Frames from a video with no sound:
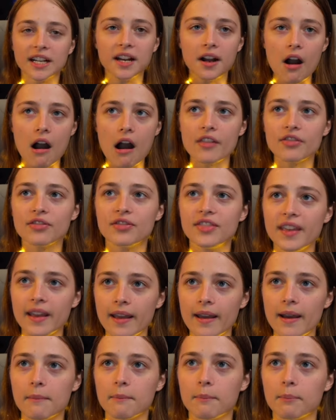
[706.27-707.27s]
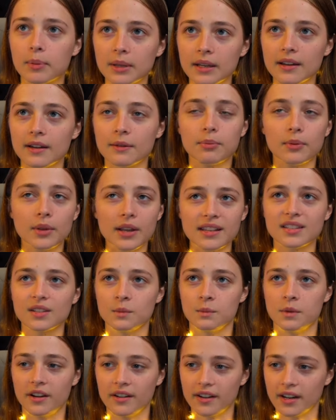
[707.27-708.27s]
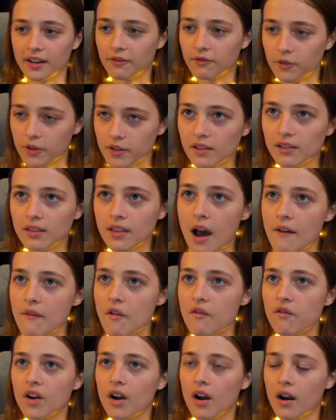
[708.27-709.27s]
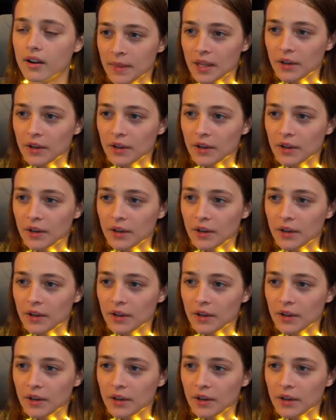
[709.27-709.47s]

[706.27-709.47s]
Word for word: God damn, bless America, for the love of God.